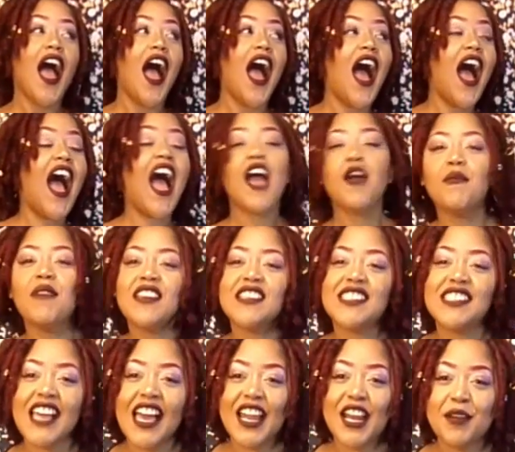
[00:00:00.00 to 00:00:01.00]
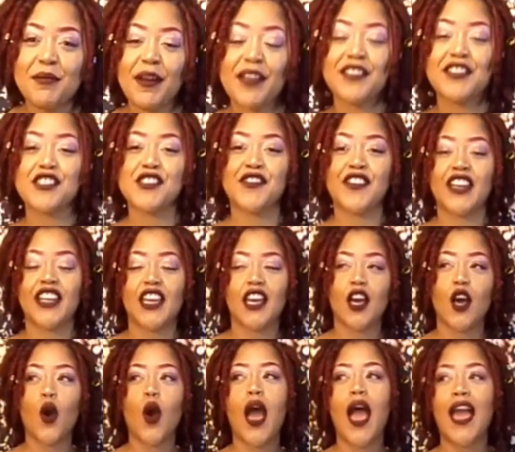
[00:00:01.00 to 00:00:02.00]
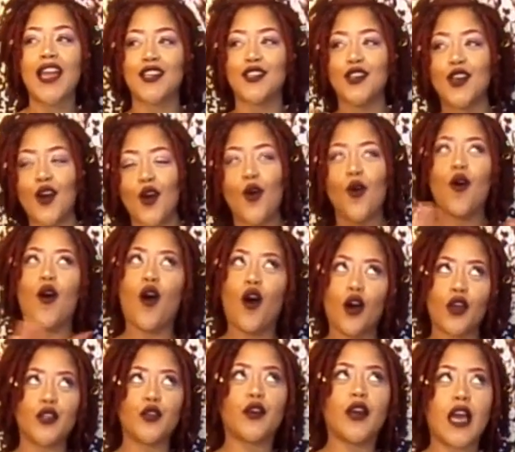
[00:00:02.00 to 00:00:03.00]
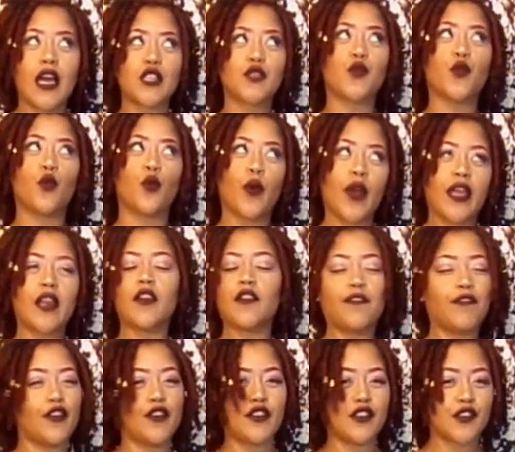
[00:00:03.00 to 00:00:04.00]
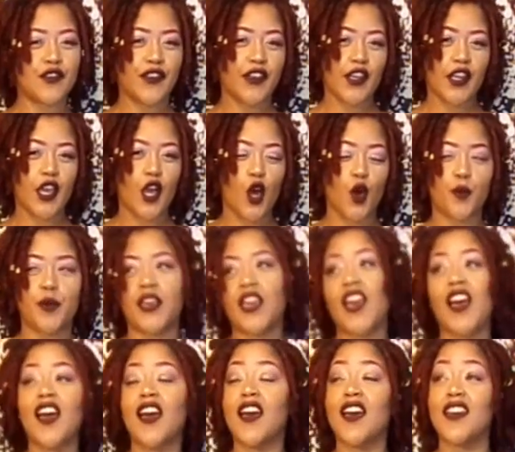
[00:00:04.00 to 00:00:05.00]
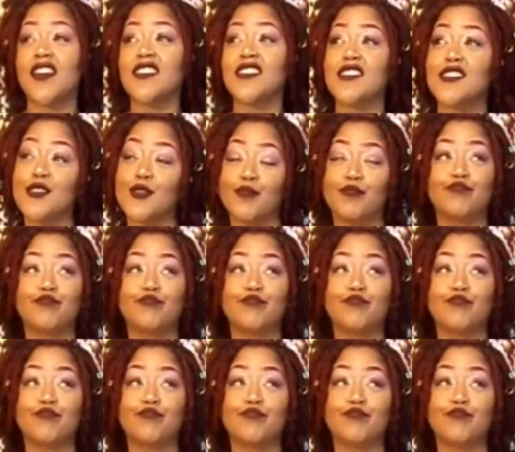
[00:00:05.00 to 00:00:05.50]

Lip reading: I'm excited about this video. I know all you guys were waiting for this video because